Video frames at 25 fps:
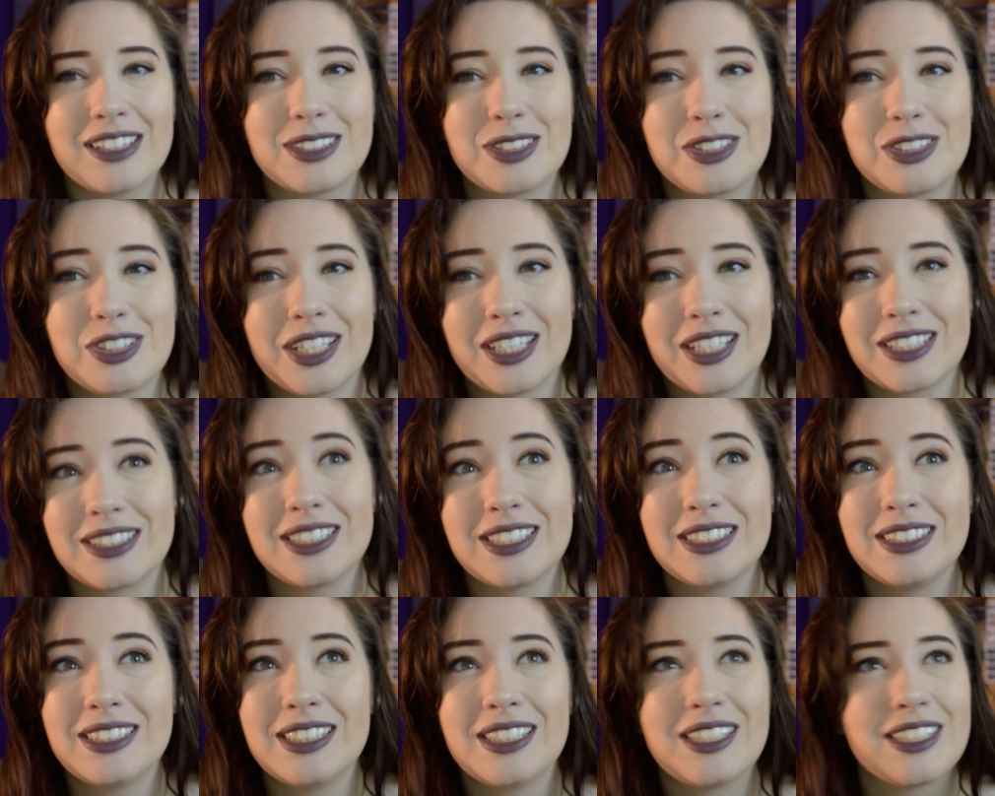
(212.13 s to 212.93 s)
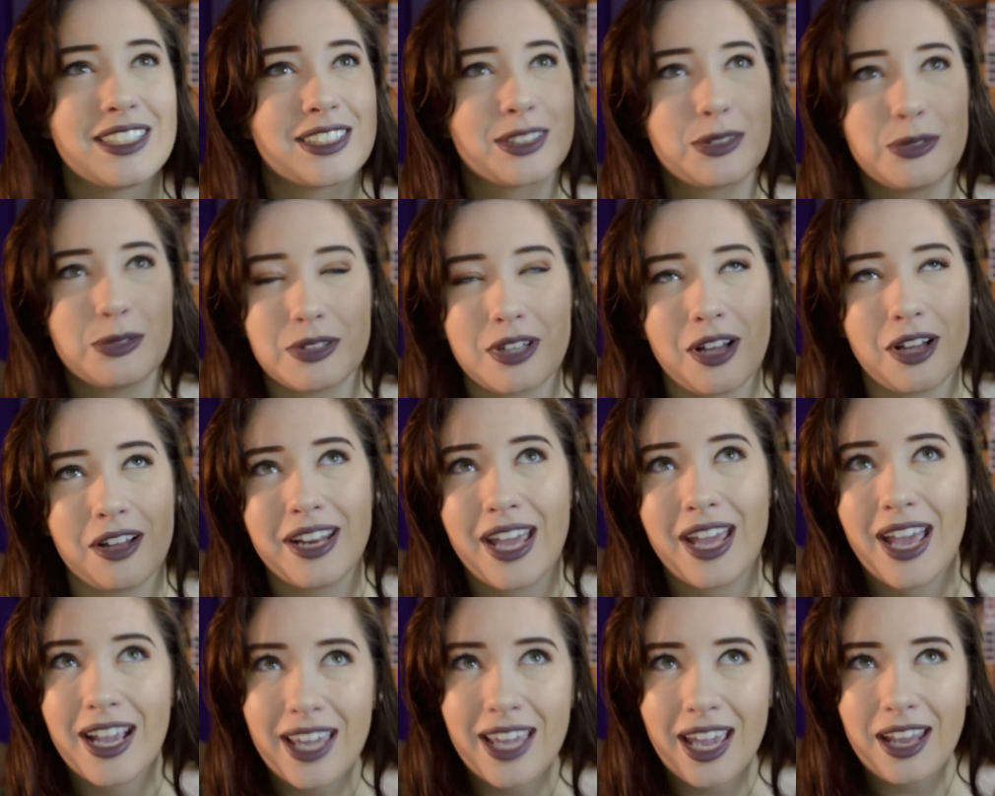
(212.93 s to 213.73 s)
so she gets sent to the school called
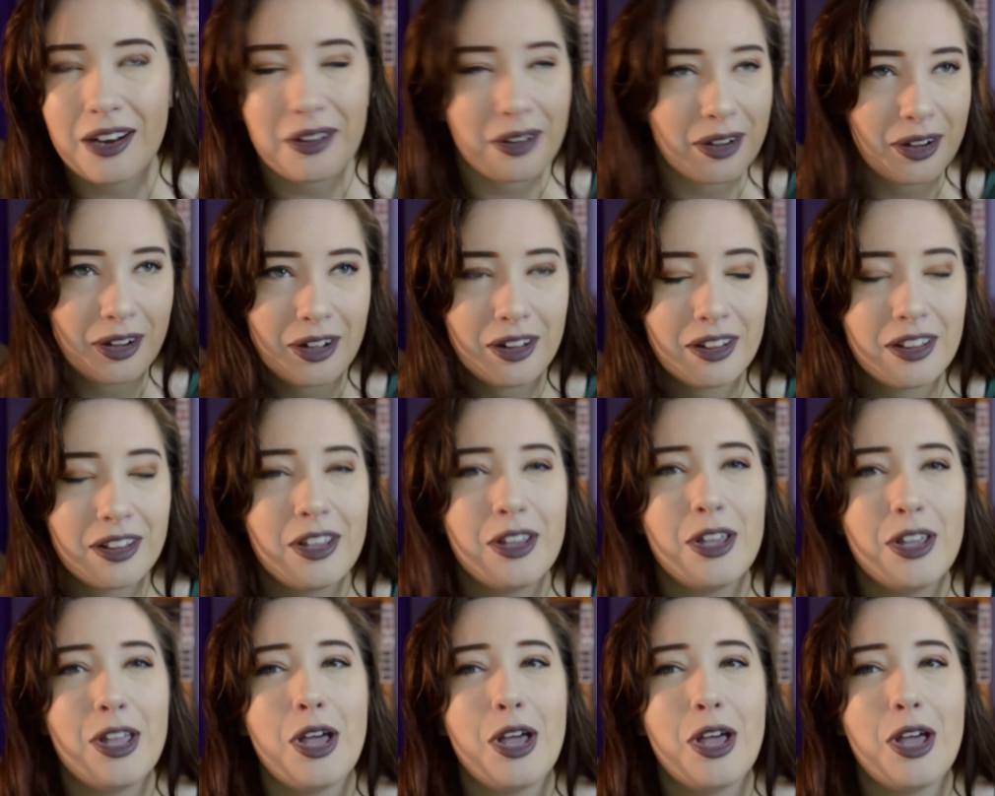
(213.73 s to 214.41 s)
Hecate Hall,